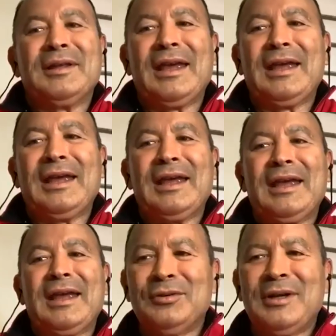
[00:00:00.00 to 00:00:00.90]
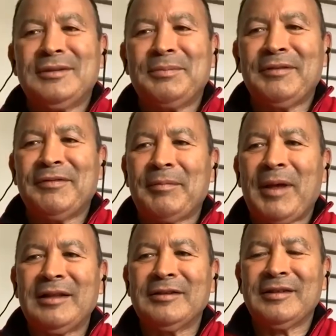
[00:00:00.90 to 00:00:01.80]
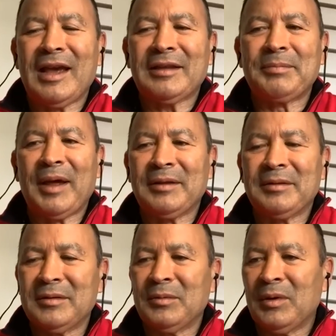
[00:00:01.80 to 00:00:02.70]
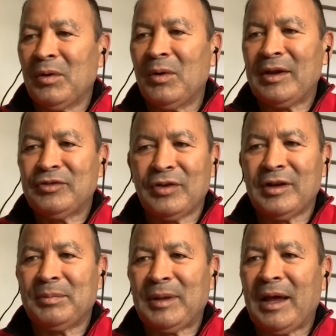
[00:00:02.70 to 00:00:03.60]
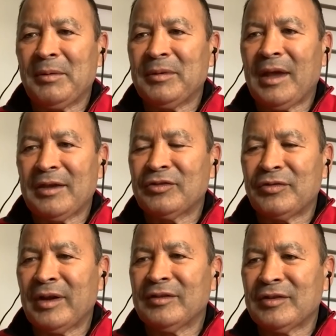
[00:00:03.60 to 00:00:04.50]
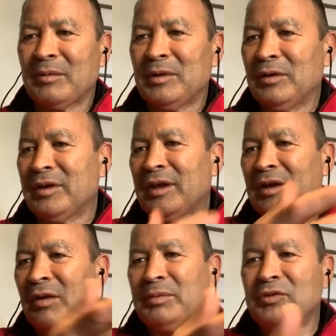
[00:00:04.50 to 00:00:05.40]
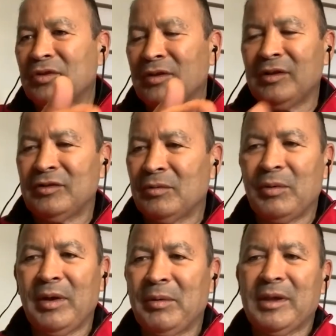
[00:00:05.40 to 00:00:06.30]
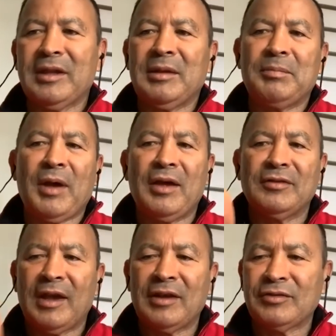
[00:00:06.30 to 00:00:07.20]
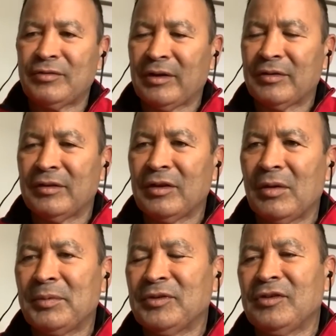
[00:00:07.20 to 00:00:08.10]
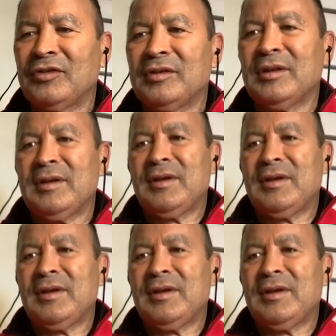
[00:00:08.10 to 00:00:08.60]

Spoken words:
again, it's always a bit of a balancing act, but we're always trying to play with our strengths. So we're looking at opportunities of where we can impose our strength on the opposition.